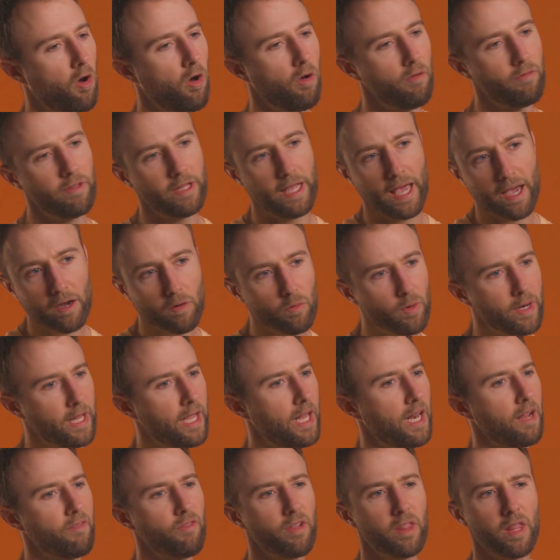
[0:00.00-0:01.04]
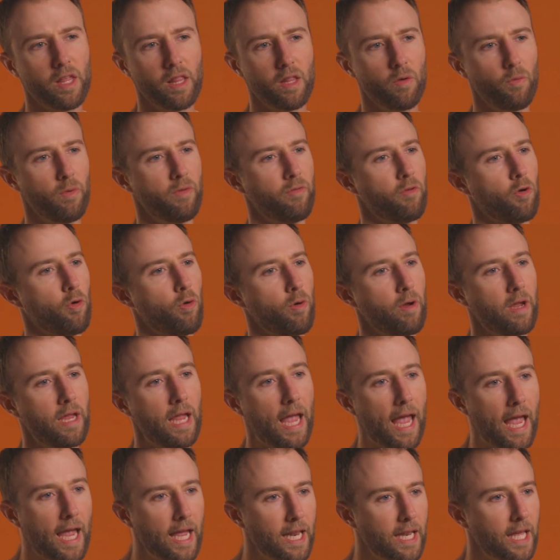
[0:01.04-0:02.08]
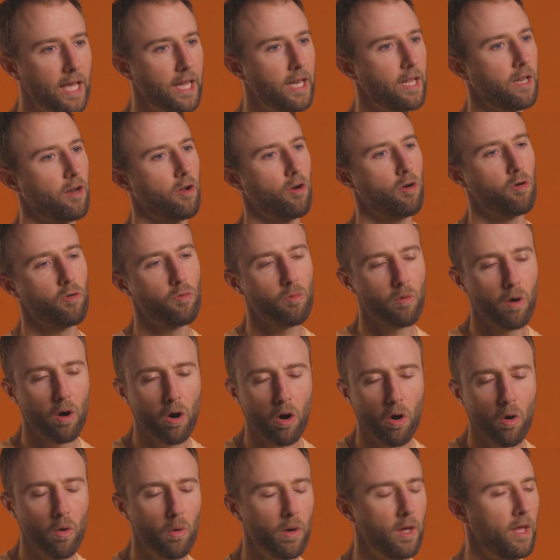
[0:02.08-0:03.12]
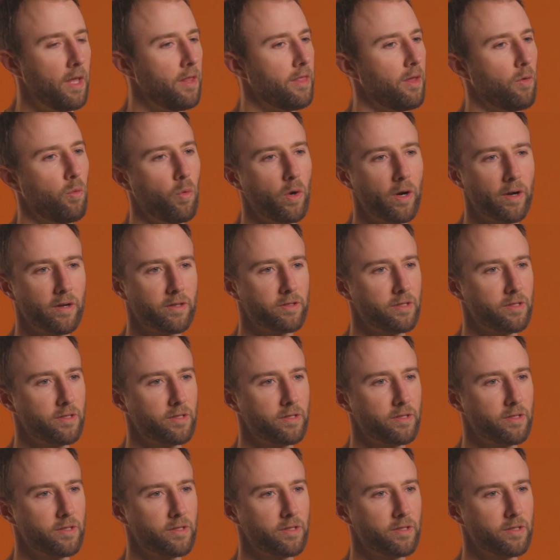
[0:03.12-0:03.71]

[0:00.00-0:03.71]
All the equity and everything that we've created in our grow that we're